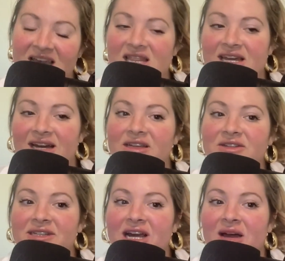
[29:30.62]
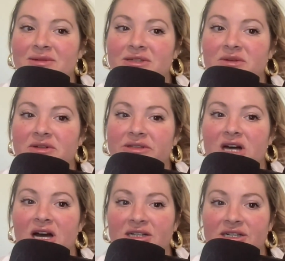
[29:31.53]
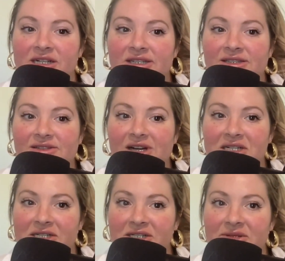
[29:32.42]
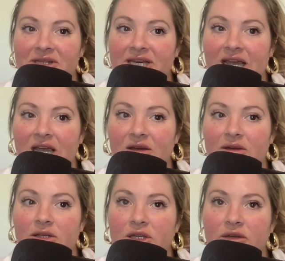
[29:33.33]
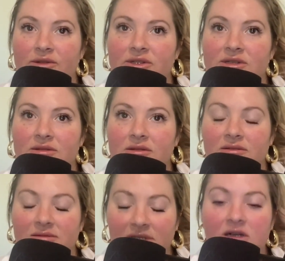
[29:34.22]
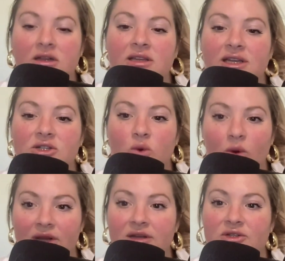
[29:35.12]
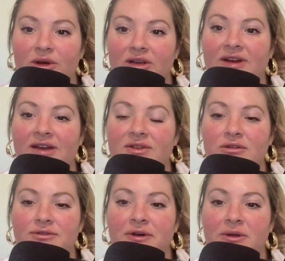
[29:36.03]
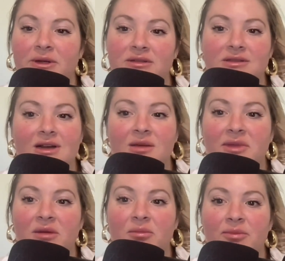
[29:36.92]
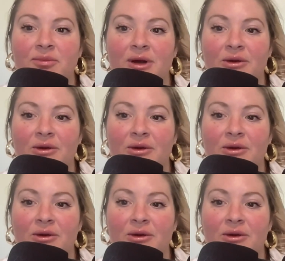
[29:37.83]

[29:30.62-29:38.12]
That used to happen to me with doctors. Doctors would like use literally like 20 to 25-year-old photos. And I'm like, bro,